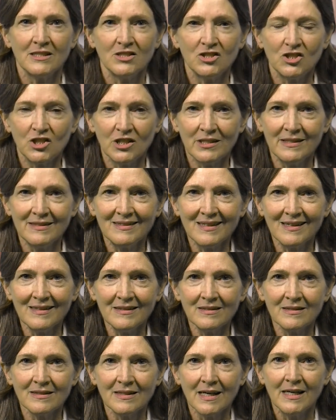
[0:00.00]

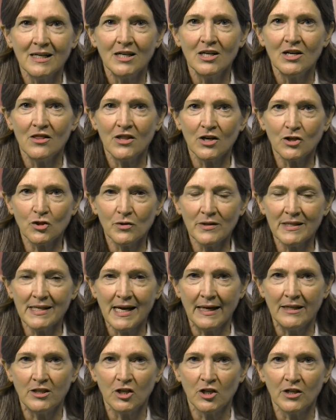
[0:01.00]
Jesus, the
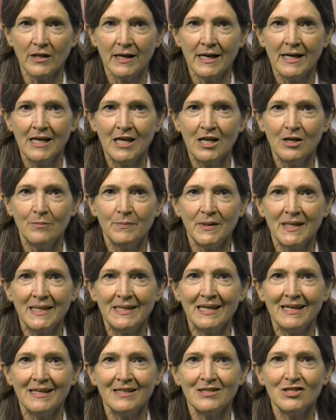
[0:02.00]
Creator,
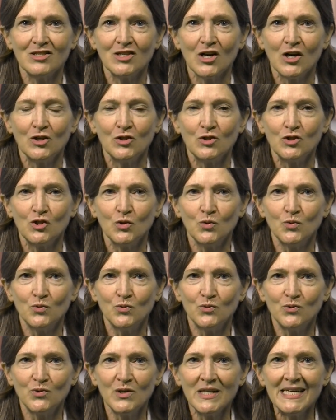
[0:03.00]
begins to
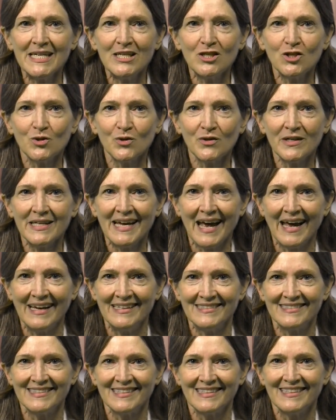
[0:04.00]

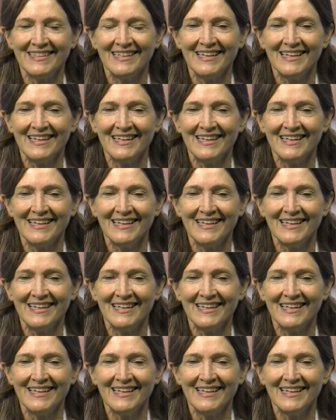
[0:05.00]
recreate